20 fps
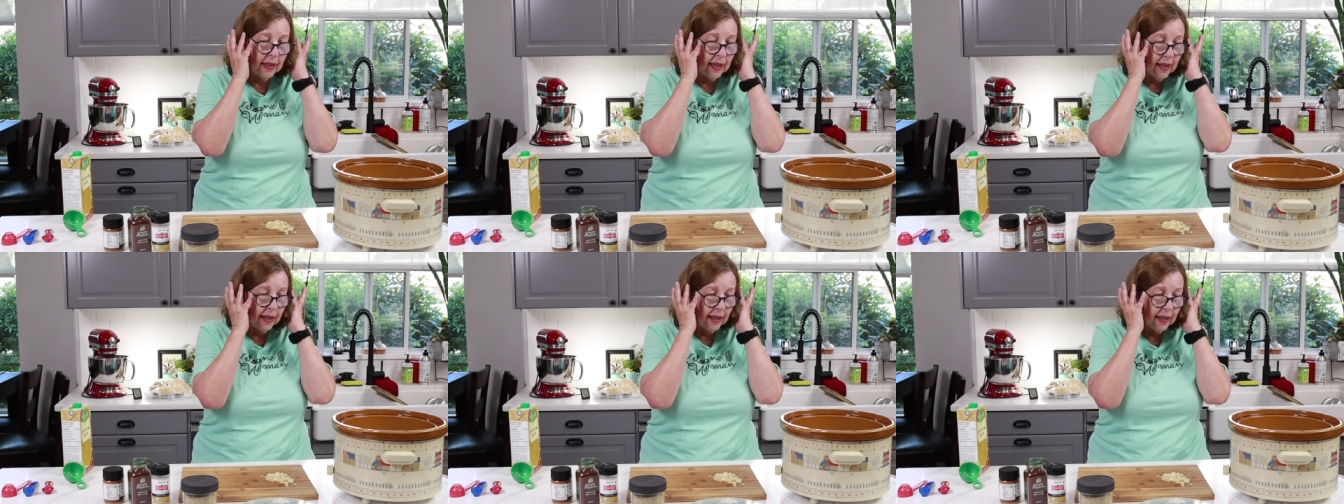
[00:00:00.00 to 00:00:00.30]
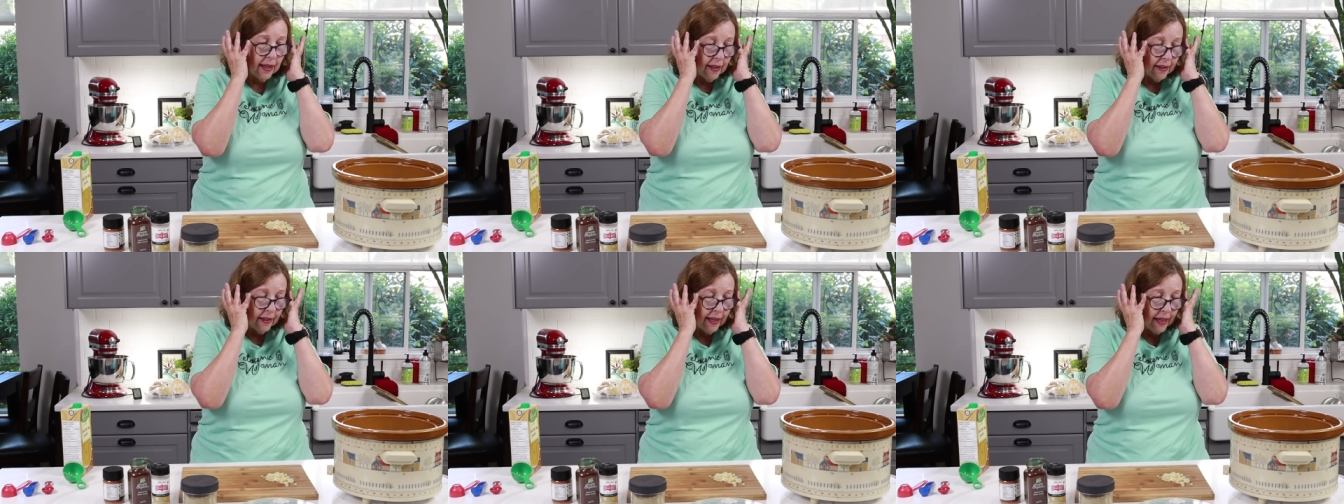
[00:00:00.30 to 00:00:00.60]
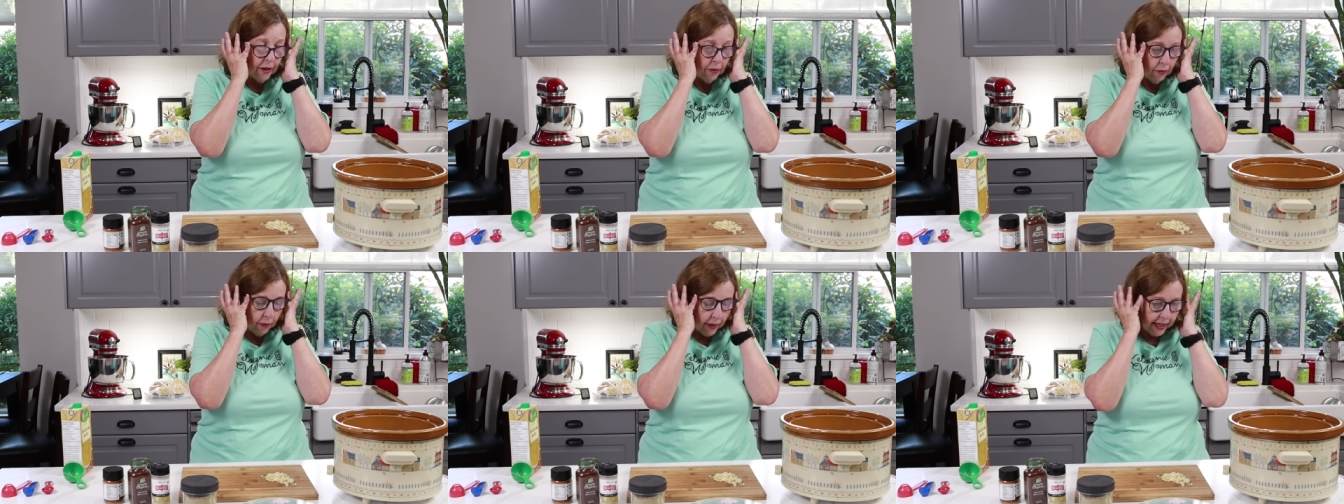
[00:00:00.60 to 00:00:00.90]
They
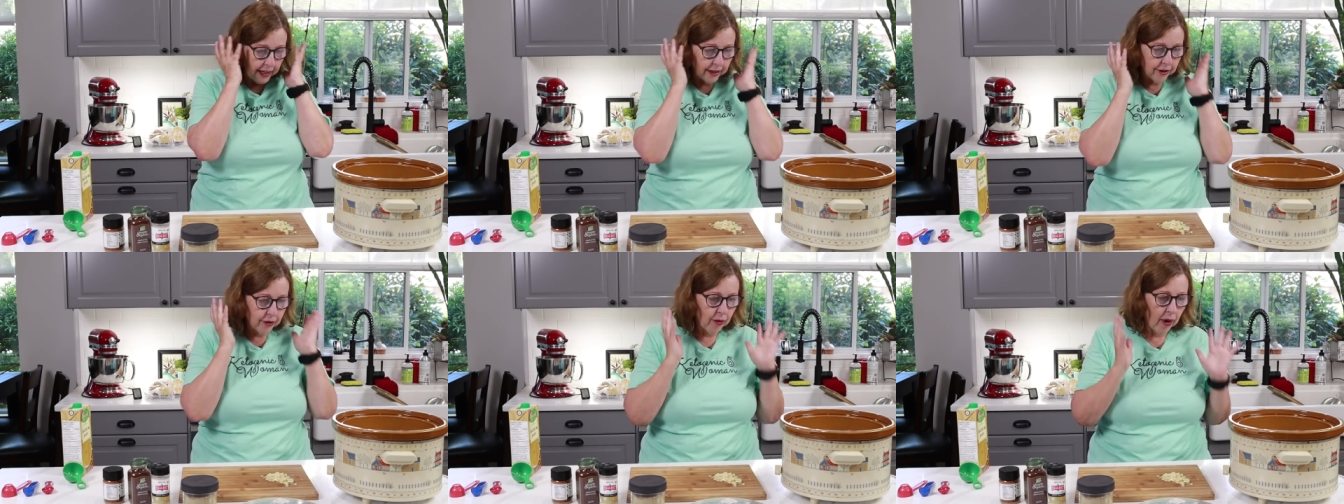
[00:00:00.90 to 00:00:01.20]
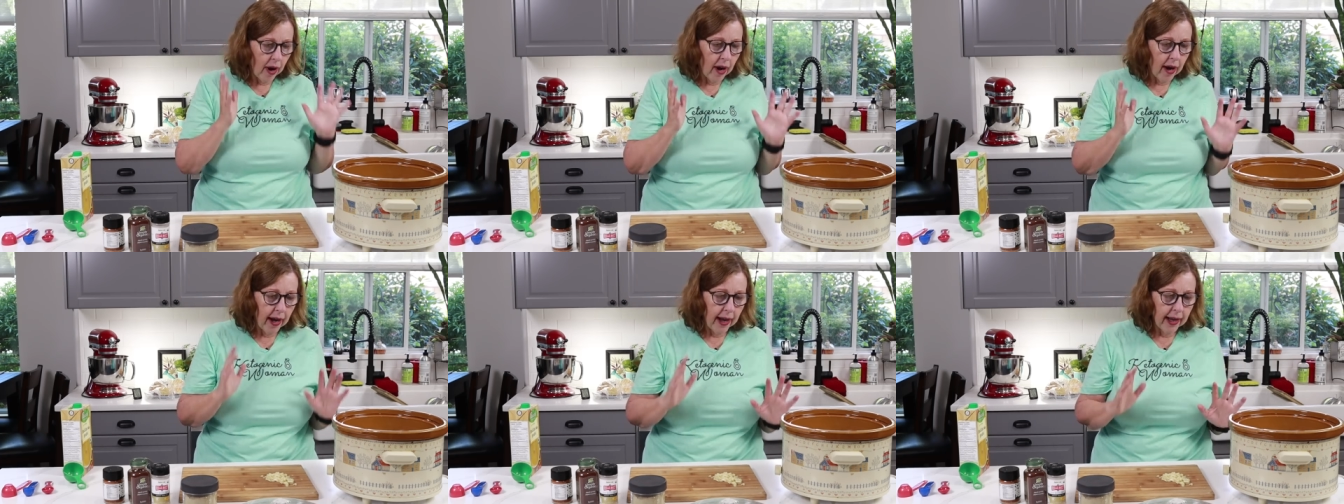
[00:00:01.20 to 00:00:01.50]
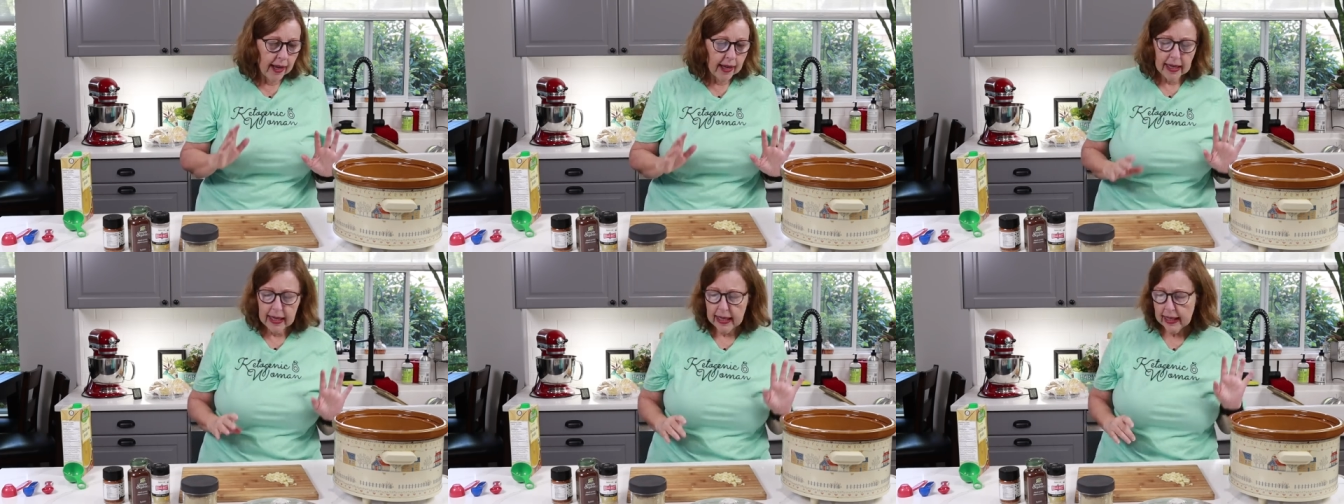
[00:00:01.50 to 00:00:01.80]
they don't get
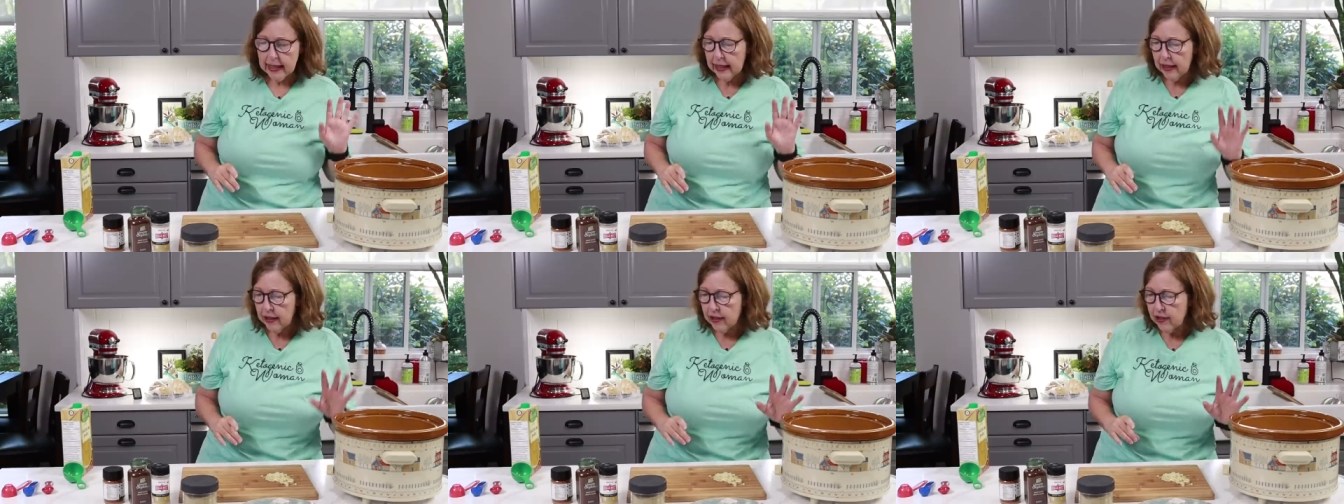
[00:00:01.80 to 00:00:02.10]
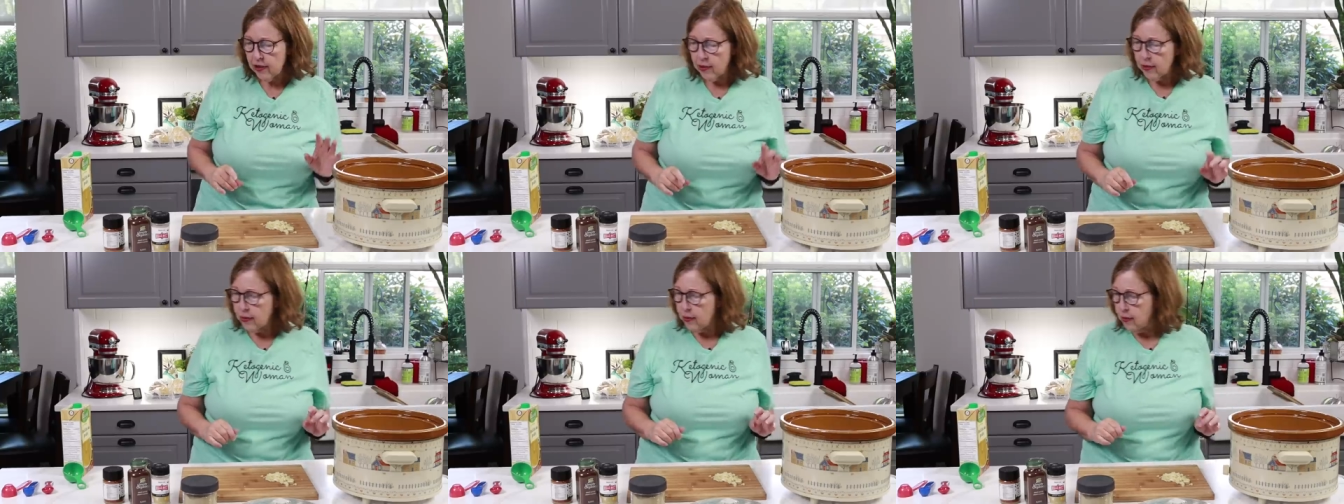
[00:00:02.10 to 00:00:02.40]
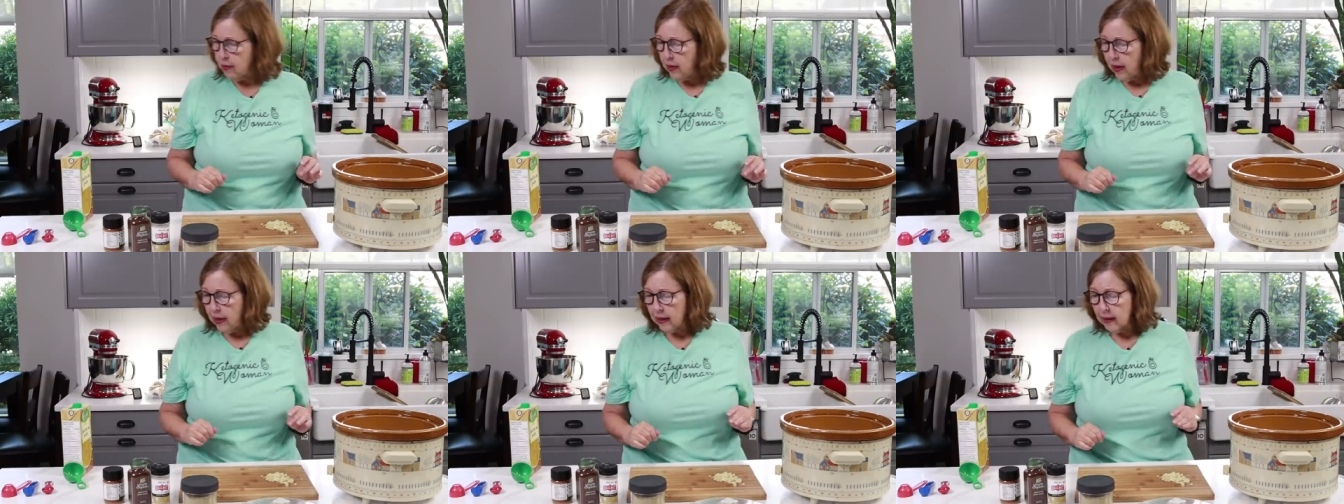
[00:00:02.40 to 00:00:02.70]
dry,
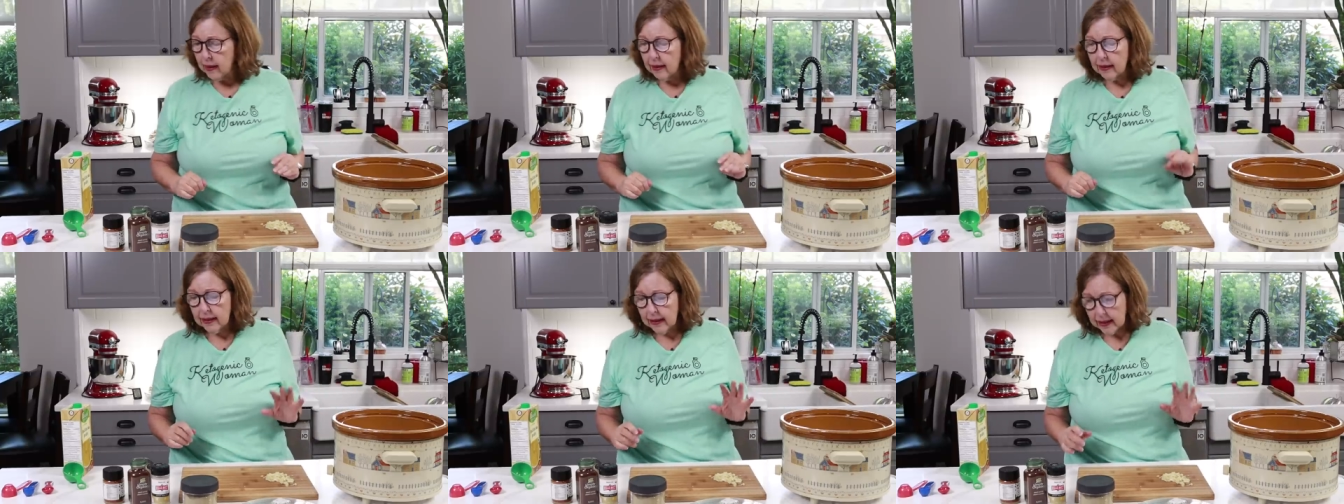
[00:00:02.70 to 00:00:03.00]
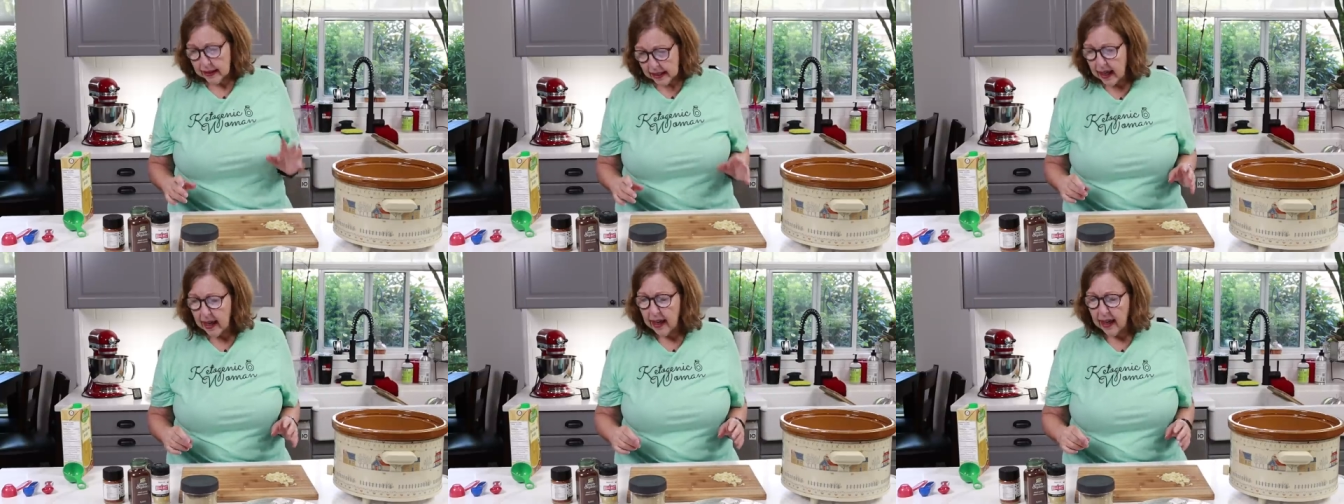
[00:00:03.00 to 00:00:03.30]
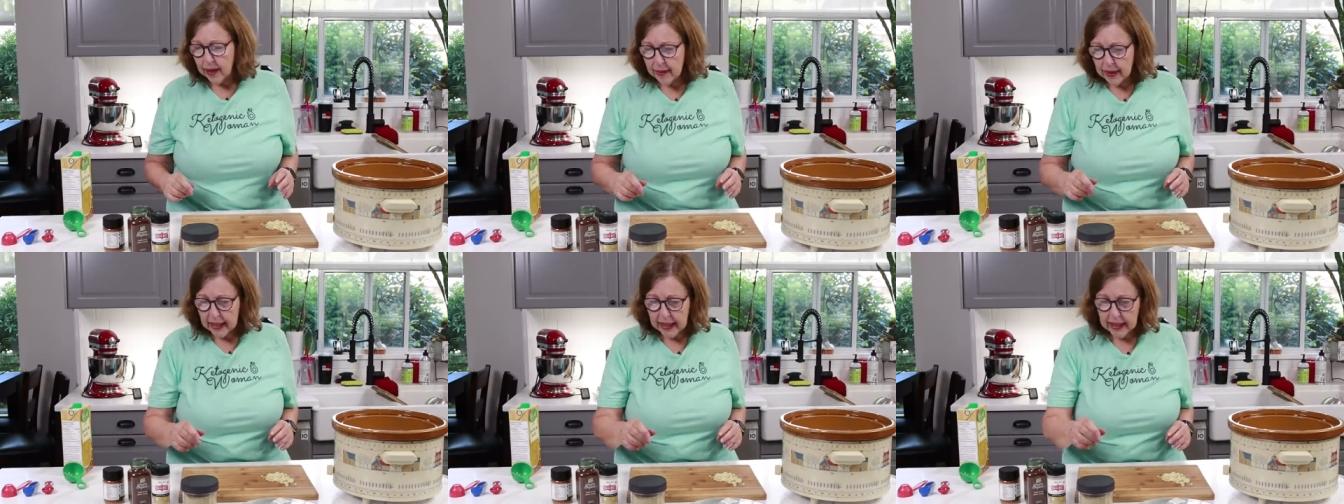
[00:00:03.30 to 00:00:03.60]
so uh,
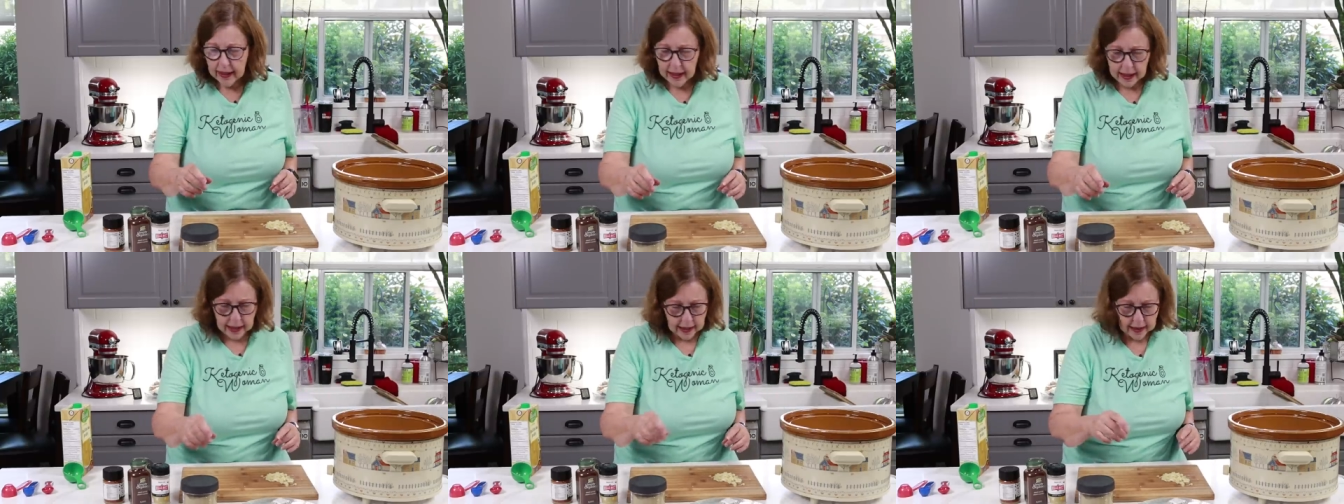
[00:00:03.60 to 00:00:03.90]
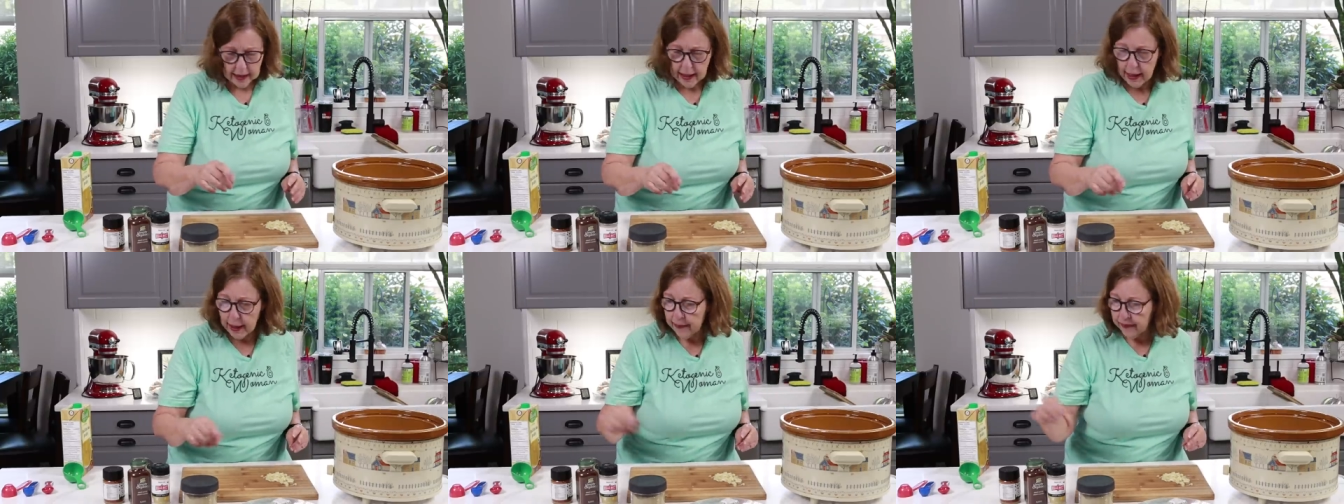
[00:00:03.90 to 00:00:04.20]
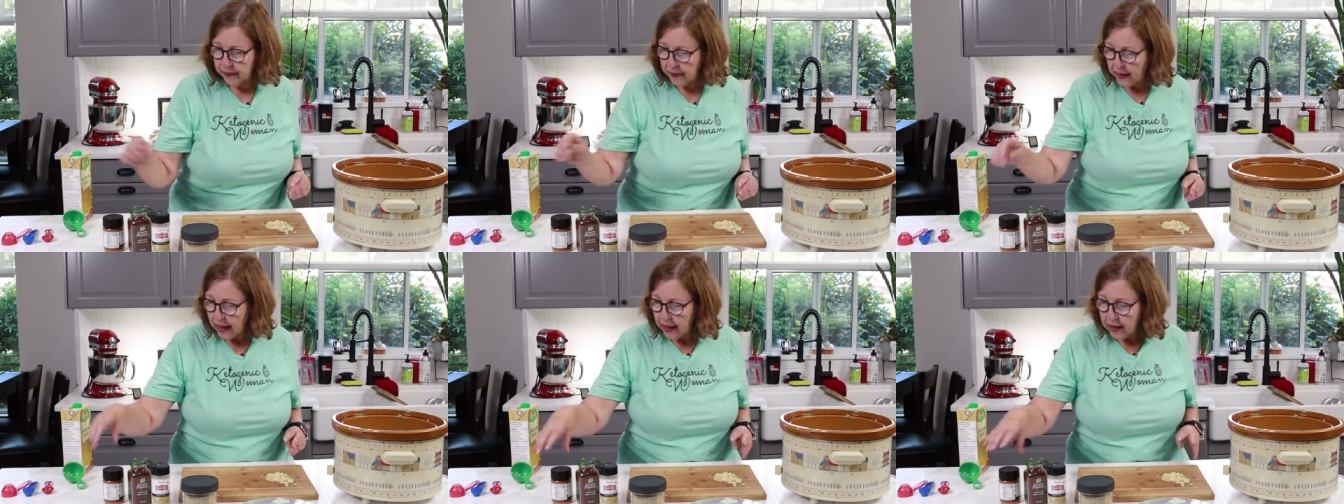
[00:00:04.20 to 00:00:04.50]
yeah, I really like
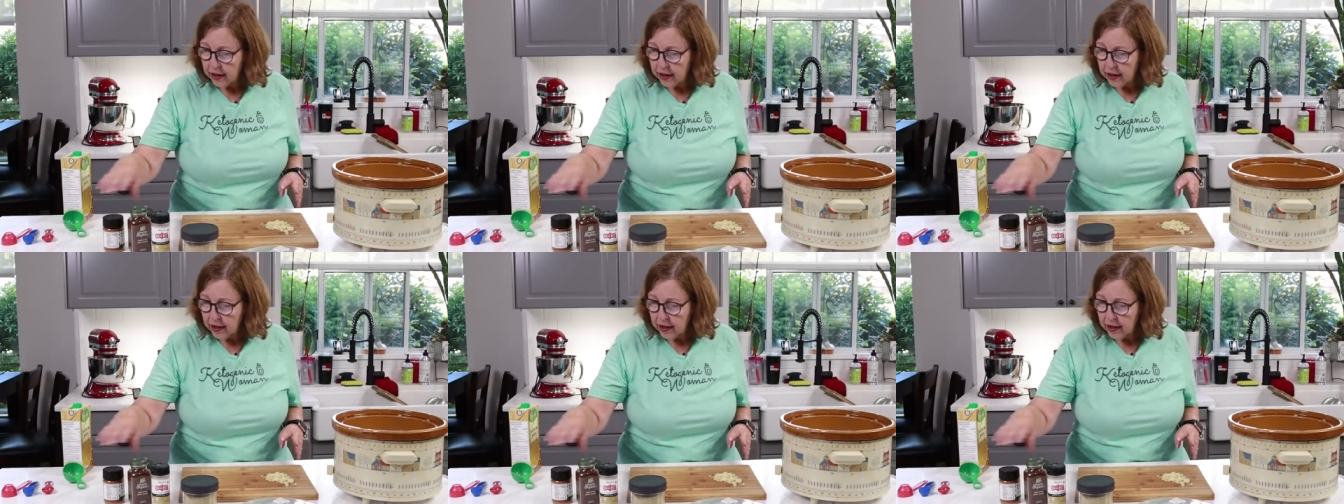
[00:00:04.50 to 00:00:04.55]
them.